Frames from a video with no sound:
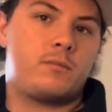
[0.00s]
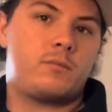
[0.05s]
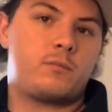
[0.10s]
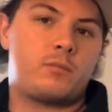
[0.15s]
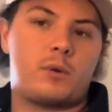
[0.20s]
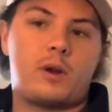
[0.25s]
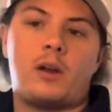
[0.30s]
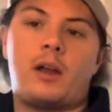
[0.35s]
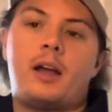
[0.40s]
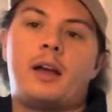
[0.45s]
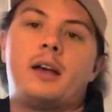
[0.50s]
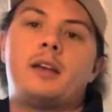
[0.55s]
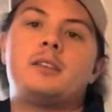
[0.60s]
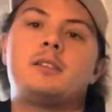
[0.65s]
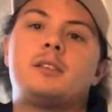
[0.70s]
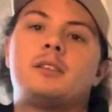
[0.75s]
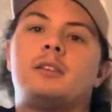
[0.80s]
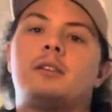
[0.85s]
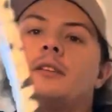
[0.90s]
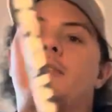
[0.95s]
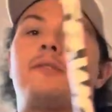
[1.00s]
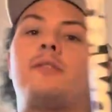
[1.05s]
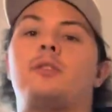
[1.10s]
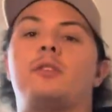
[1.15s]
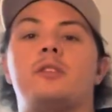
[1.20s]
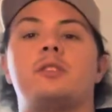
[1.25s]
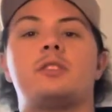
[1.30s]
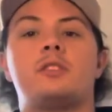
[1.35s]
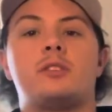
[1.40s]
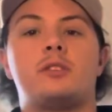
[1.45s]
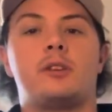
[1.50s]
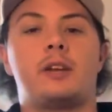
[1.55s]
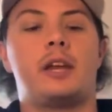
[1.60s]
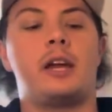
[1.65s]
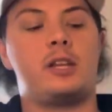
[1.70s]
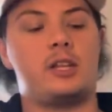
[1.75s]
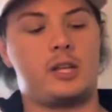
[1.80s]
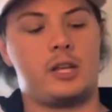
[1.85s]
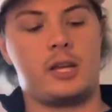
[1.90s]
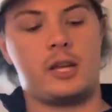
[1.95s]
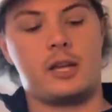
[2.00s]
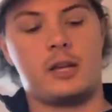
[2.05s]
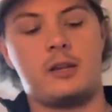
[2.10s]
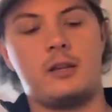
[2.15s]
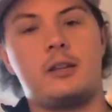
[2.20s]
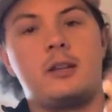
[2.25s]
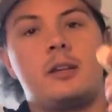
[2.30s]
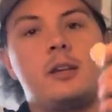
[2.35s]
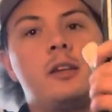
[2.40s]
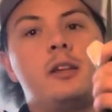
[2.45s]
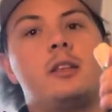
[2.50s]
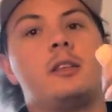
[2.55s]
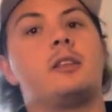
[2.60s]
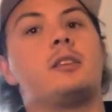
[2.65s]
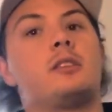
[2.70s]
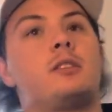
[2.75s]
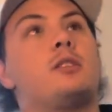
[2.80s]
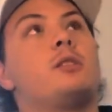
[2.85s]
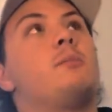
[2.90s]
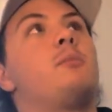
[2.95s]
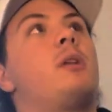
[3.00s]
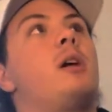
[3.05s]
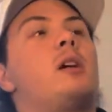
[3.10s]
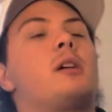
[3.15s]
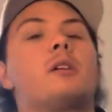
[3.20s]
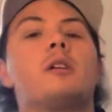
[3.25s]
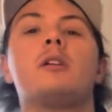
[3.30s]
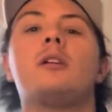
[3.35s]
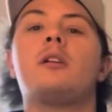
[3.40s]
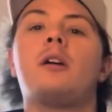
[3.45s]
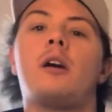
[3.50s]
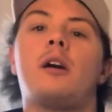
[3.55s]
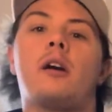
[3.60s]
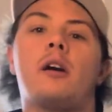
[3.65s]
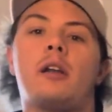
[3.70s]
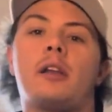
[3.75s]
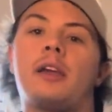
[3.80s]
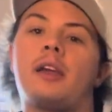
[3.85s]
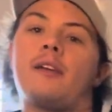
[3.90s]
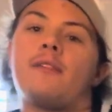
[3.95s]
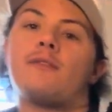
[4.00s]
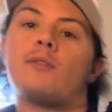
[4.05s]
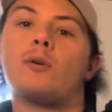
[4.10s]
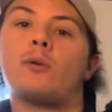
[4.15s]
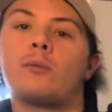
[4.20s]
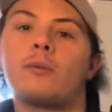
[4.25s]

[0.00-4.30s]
Whereas, this is your catching hand, this is your blocker on a full